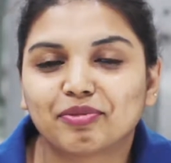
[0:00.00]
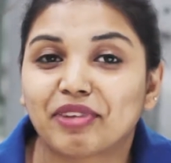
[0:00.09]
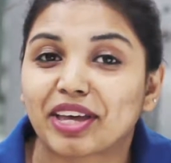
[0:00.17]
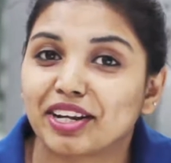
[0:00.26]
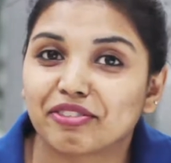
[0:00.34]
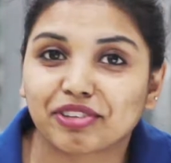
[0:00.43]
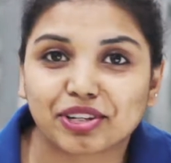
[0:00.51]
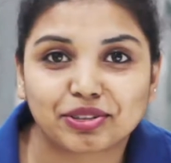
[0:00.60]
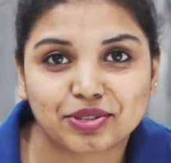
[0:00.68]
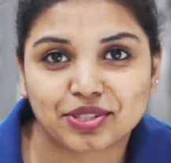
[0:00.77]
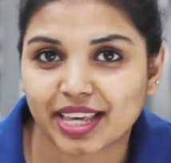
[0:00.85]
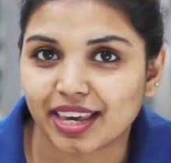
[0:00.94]
Very
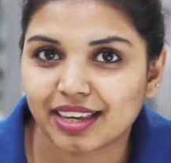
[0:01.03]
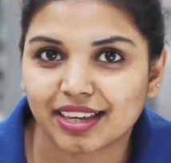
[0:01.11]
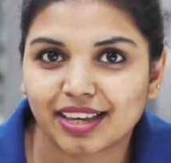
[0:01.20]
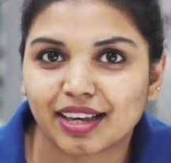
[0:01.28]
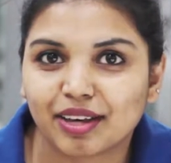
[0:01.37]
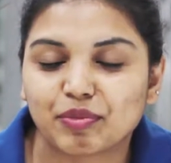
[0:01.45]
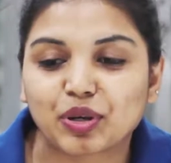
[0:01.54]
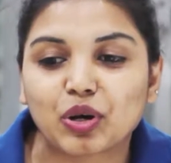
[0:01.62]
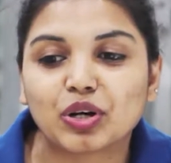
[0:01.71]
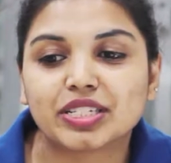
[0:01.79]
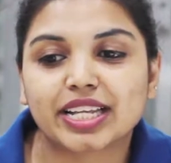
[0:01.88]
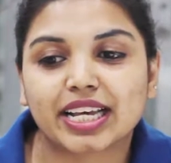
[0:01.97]
difficult to say,
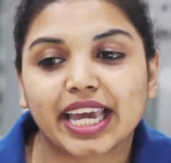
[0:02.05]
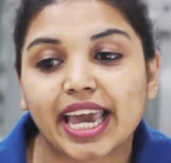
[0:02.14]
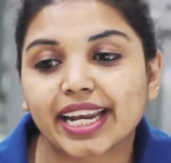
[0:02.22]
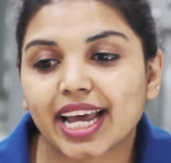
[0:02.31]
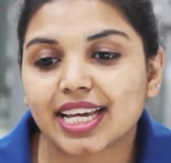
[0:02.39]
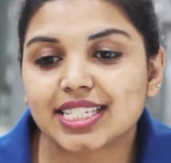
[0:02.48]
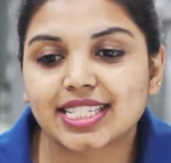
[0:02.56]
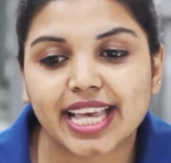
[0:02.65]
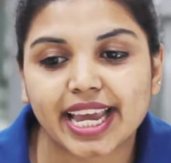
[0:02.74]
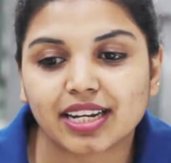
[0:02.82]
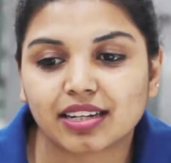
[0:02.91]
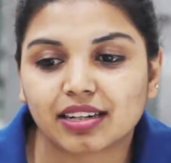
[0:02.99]
because again, I
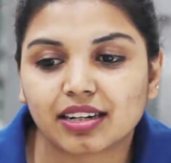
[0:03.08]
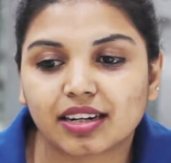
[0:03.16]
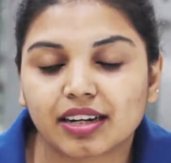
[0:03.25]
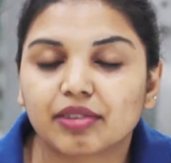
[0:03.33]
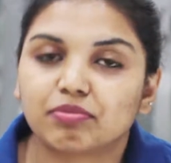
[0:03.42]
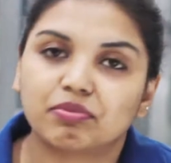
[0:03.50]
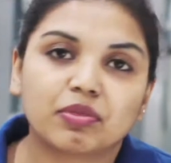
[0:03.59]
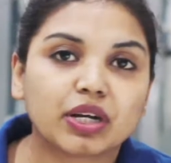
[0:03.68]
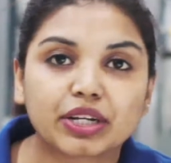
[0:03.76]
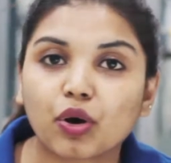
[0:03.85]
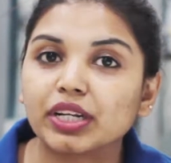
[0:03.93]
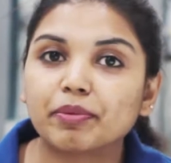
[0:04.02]
said,
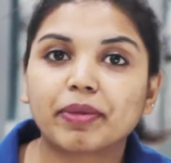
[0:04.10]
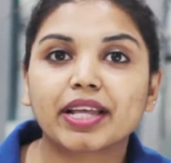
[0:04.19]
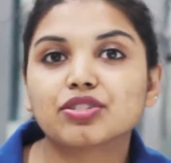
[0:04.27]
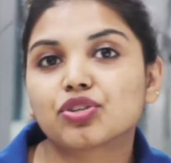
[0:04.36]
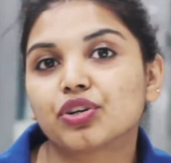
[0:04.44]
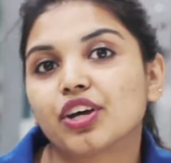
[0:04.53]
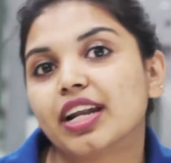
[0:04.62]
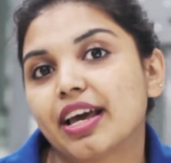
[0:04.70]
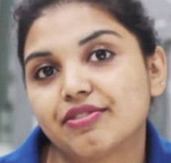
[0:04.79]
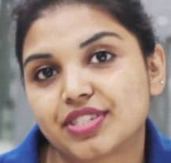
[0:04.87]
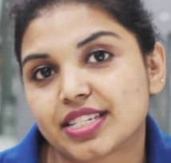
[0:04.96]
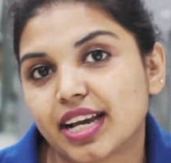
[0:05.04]
it all depends on your
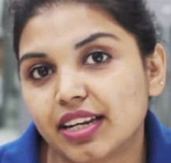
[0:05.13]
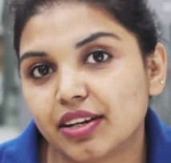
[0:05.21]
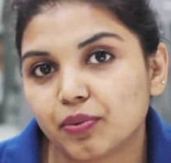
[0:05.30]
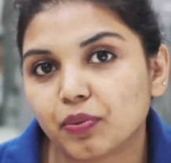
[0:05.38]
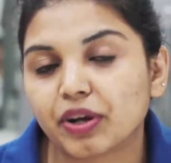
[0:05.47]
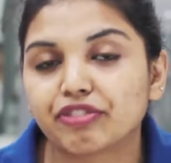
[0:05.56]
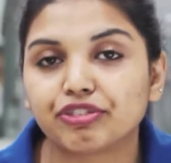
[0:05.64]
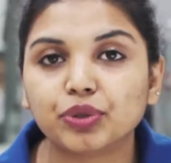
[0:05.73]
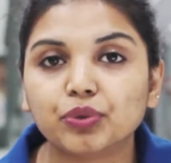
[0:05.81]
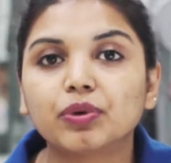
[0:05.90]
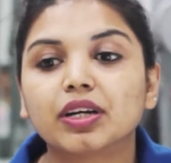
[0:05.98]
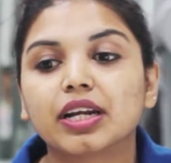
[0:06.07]
lifestyle. If
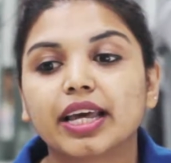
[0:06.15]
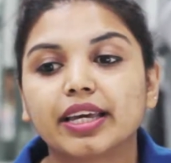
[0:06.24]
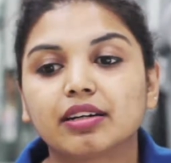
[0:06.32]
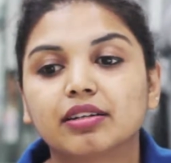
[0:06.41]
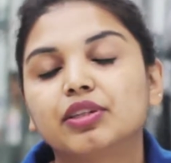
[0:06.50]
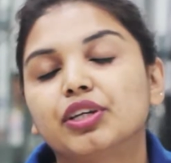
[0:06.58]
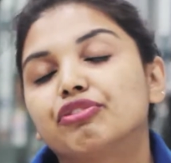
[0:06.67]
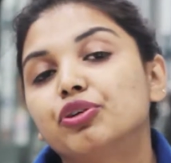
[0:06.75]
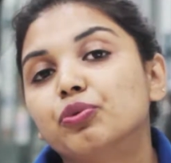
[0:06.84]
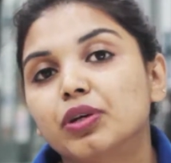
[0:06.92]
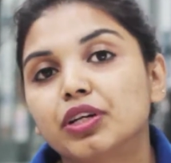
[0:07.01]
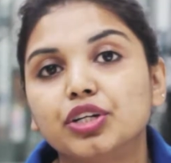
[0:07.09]
you
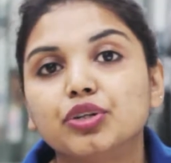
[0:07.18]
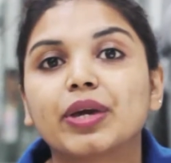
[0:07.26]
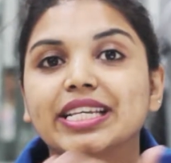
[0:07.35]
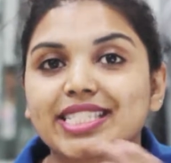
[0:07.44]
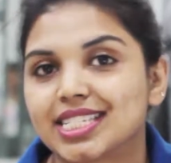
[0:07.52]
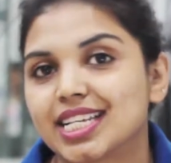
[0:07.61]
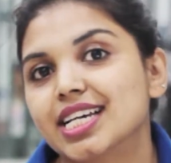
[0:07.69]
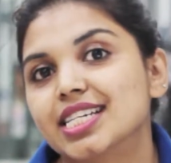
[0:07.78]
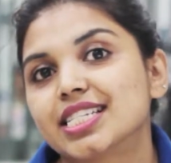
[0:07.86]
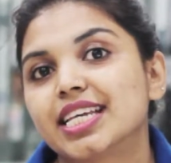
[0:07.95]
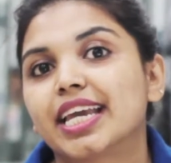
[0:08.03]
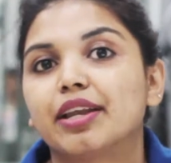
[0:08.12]
were into
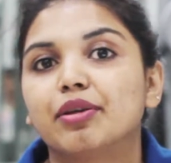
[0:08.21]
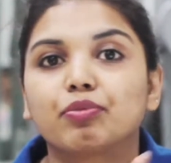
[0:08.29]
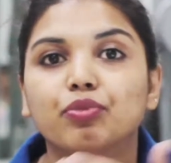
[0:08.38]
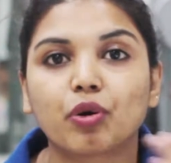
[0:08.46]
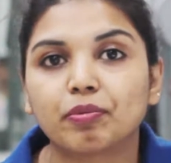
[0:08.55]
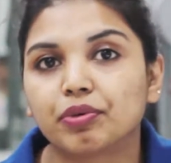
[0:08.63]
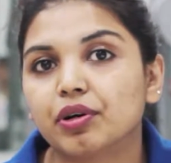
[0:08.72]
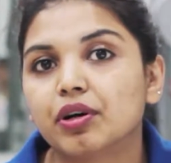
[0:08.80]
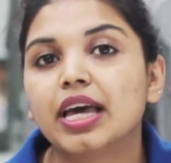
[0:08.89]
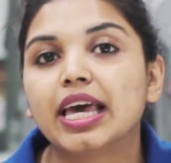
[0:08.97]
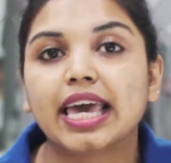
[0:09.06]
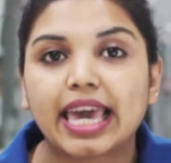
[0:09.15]
exercising and a proper
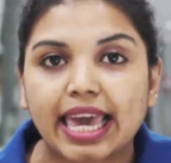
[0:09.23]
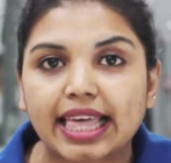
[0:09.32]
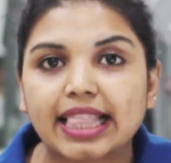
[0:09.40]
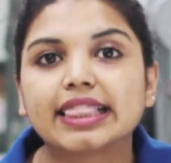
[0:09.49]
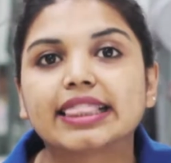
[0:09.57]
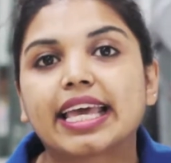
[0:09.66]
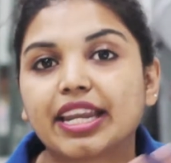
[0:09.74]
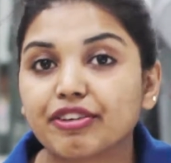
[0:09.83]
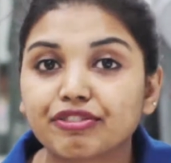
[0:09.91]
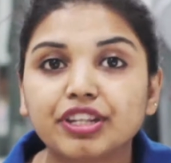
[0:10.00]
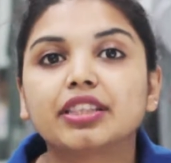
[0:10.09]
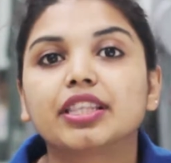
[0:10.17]
health and
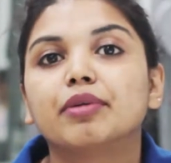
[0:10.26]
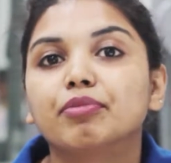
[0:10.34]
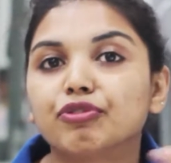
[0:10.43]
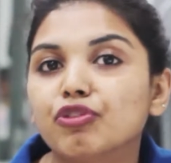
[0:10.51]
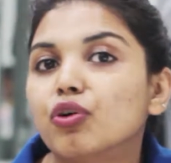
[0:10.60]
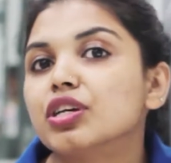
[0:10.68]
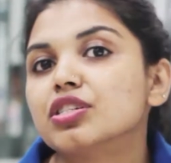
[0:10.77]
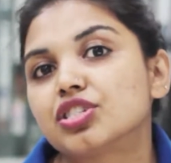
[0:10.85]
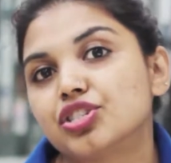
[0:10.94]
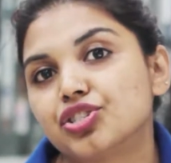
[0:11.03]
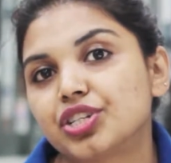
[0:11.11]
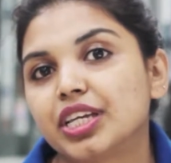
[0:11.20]
everything before your
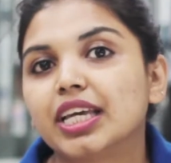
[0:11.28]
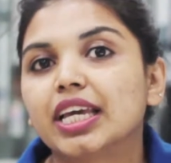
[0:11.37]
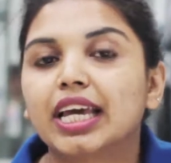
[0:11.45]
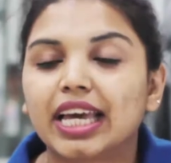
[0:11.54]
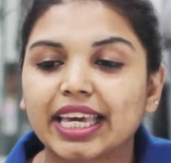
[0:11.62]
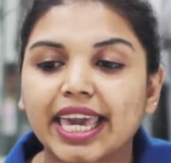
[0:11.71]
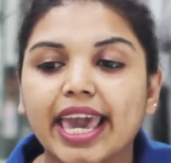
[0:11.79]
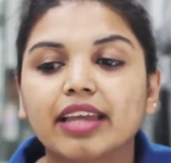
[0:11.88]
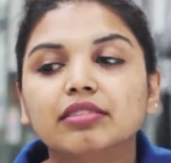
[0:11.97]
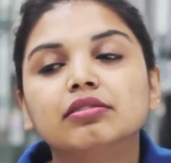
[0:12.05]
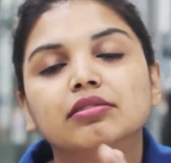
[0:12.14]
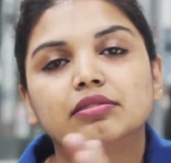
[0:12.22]
surgery, again,